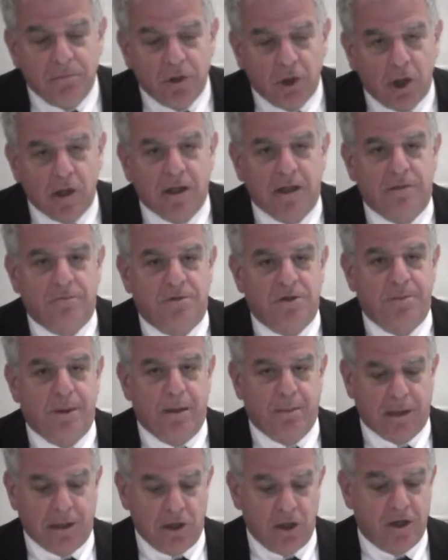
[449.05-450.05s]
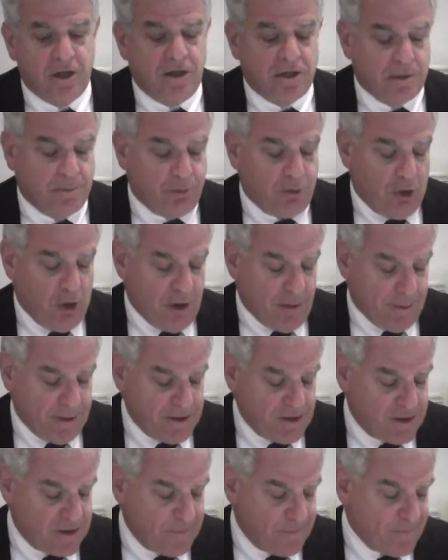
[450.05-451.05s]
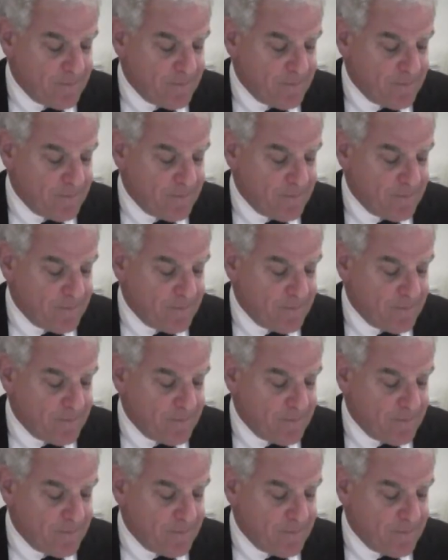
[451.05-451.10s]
be able to look at deployments.